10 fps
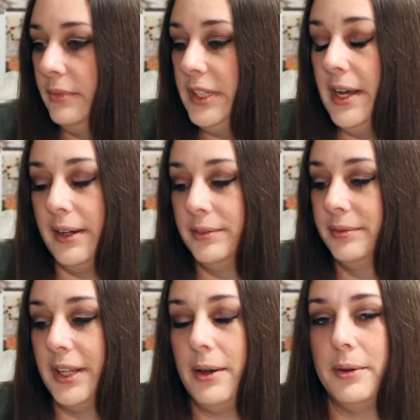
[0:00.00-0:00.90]
yeah,
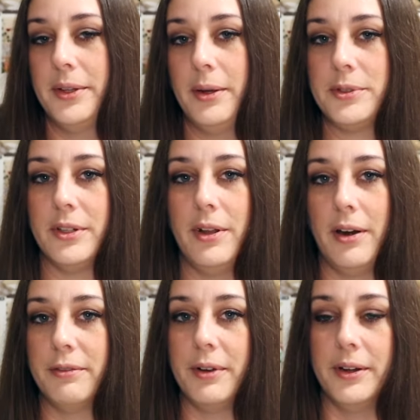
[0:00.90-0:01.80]
that was a lot
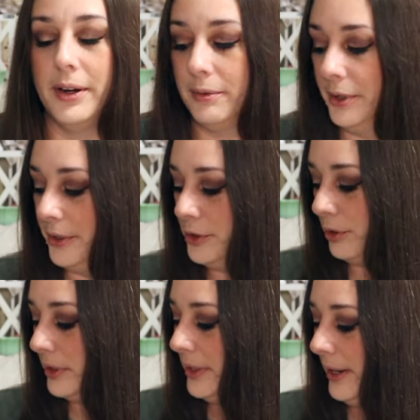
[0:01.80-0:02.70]
of fun. I really
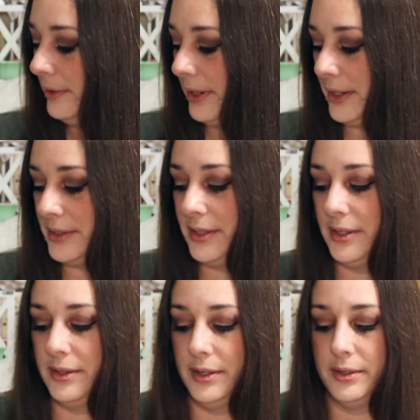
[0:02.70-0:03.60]
enjoyed that. And like I
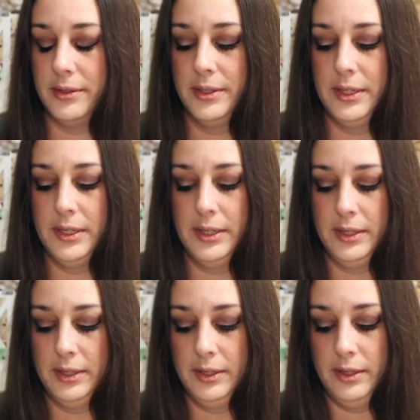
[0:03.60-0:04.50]
said, the
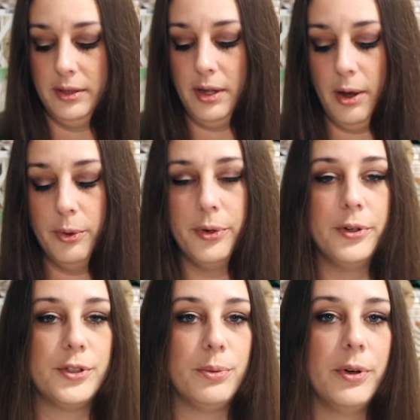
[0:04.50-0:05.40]

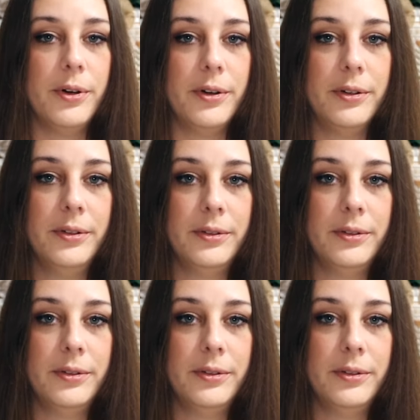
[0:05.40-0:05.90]
owners were